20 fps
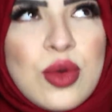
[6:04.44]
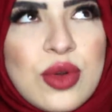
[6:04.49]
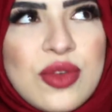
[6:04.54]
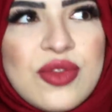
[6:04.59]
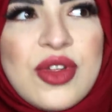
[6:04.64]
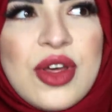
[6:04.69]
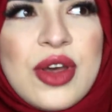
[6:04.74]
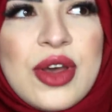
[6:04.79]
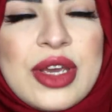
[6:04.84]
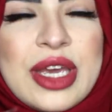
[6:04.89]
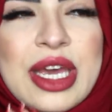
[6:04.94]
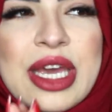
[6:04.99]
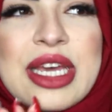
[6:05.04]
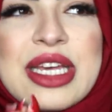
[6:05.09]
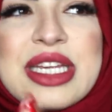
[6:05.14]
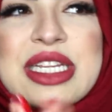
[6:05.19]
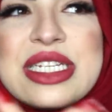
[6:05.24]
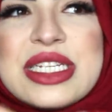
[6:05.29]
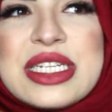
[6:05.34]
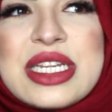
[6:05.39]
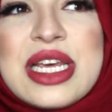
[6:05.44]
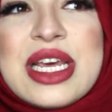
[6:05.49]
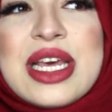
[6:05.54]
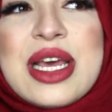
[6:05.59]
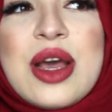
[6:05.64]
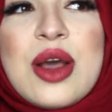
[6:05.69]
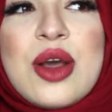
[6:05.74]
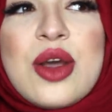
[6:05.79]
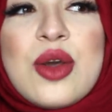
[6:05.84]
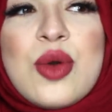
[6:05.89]
all of that, okay? It's,
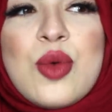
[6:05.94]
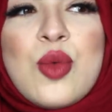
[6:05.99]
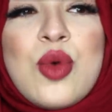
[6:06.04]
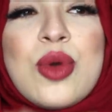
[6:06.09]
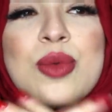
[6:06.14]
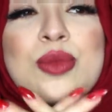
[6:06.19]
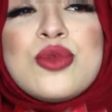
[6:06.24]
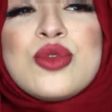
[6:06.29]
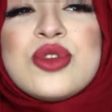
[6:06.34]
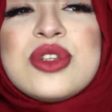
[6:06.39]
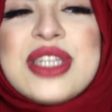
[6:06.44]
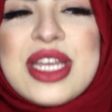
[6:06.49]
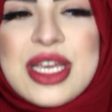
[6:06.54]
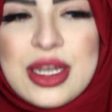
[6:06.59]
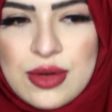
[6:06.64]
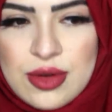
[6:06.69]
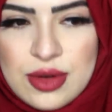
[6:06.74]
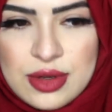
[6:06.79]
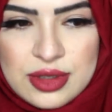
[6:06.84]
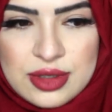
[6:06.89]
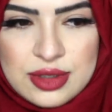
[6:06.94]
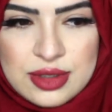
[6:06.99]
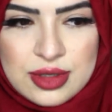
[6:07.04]
we're more sacred.